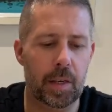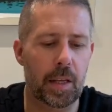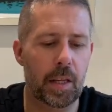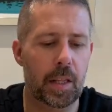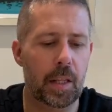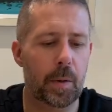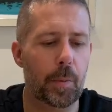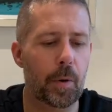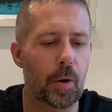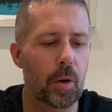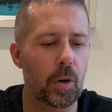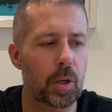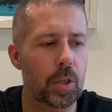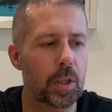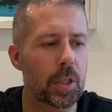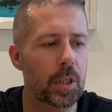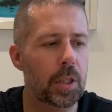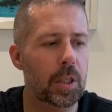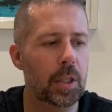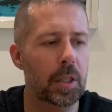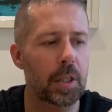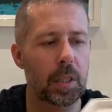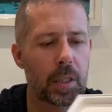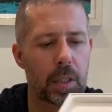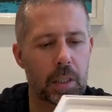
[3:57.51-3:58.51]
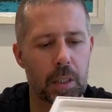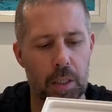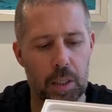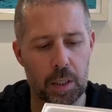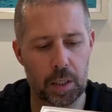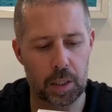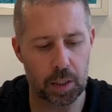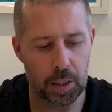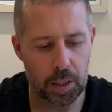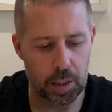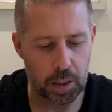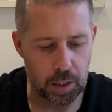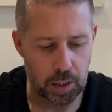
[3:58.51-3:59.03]
in the box,
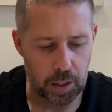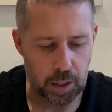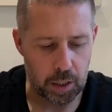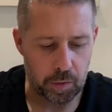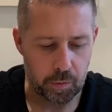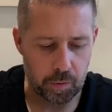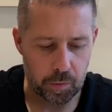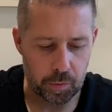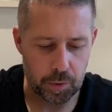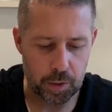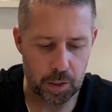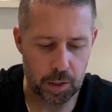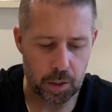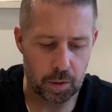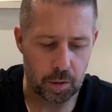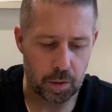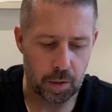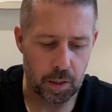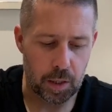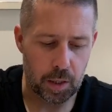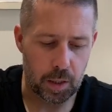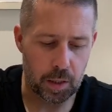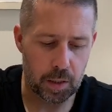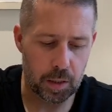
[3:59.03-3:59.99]
you've obviously got the